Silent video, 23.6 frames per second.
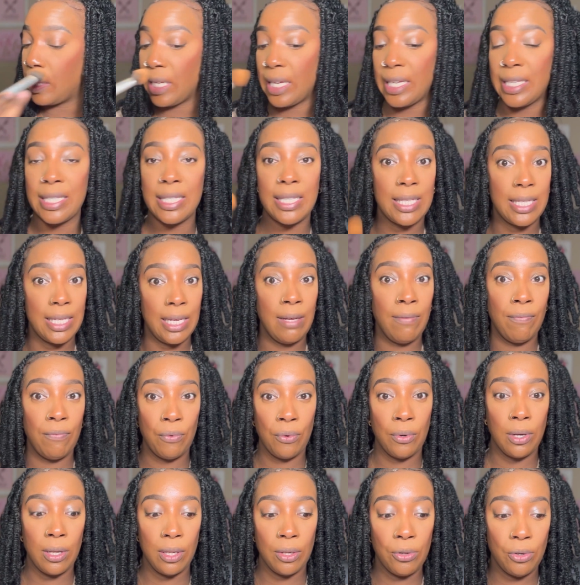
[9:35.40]
that sit
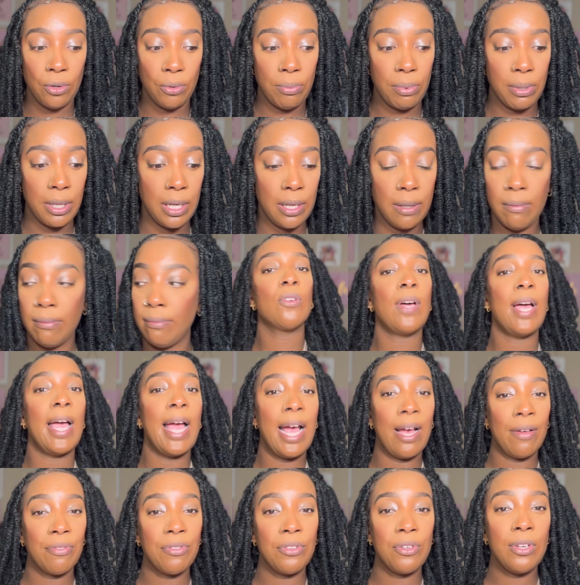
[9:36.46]
for a little bit. So
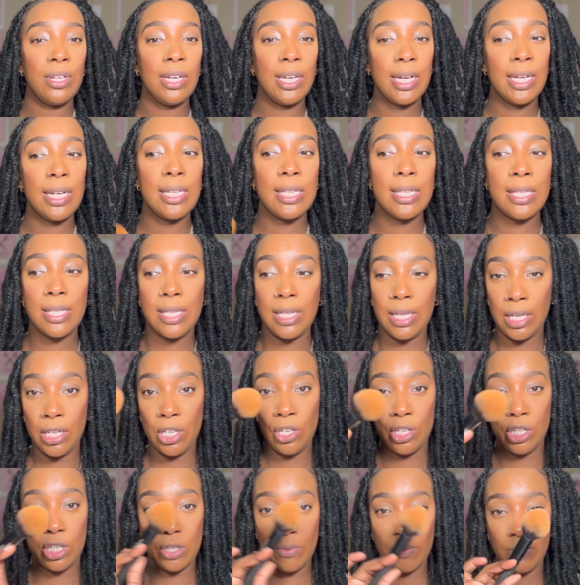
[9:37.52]
after you let it sit,
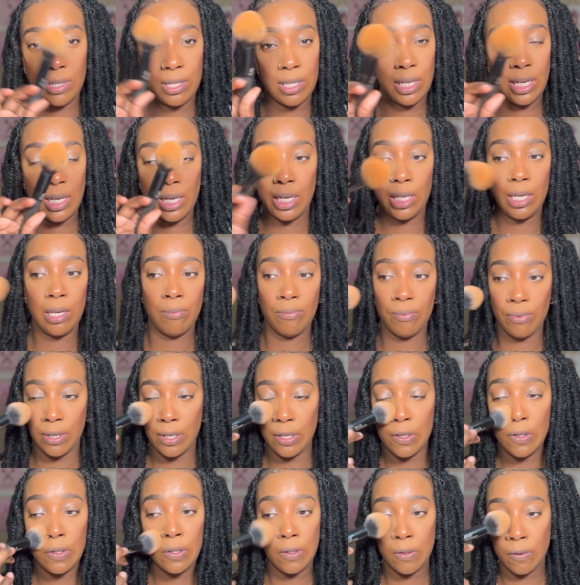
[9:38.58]
you just want to take any
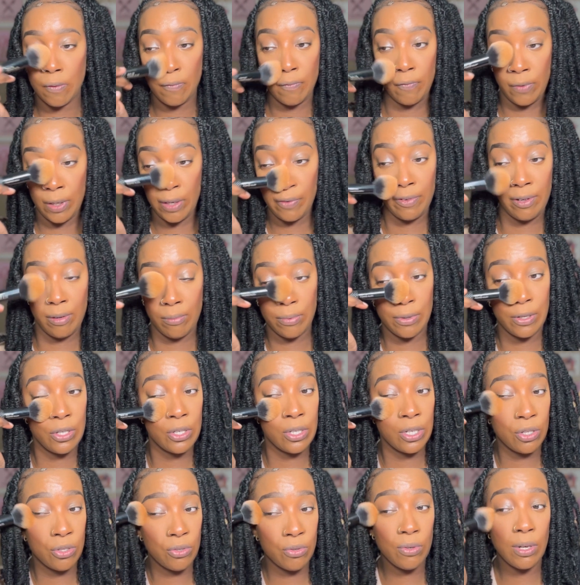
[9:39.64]
brush, fluffy brush
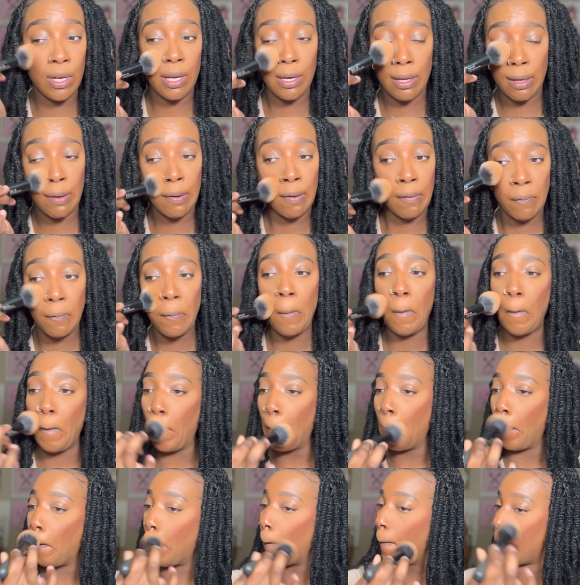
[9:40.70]
that you have,
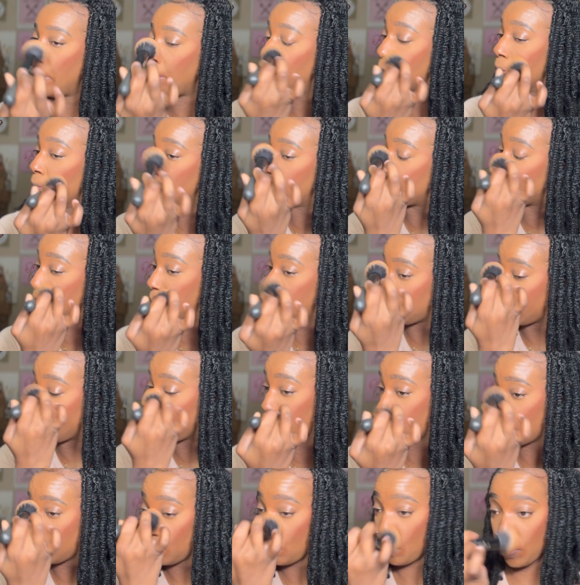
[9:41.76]
and just want to
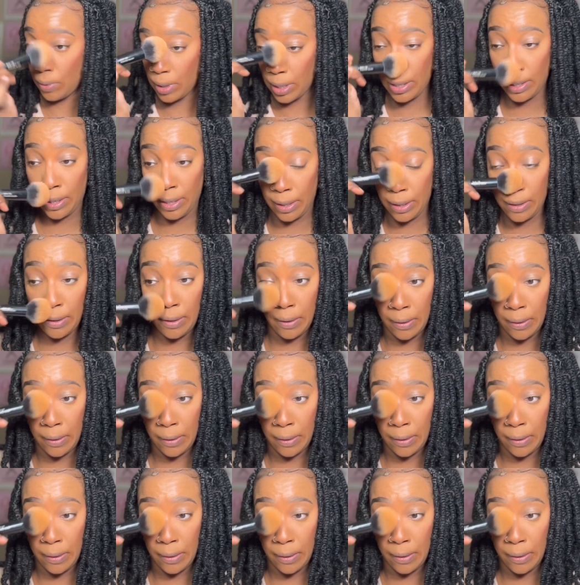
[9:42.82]
dust away.